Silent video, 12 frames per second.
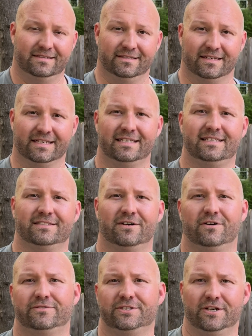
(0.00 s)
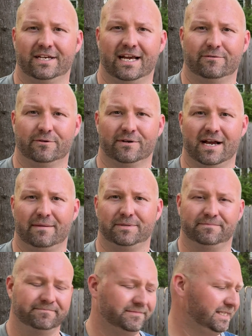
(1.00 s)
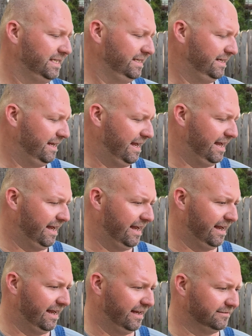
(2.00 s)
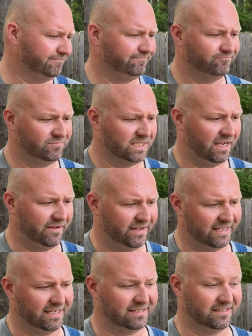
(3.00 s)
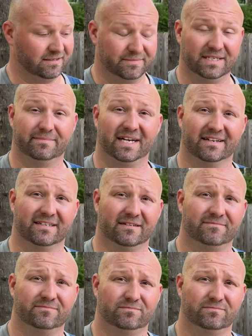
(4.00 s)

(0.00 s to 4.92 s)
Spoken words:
Gonna get these off, show you how we wrap them, and I think that's gonna be about it.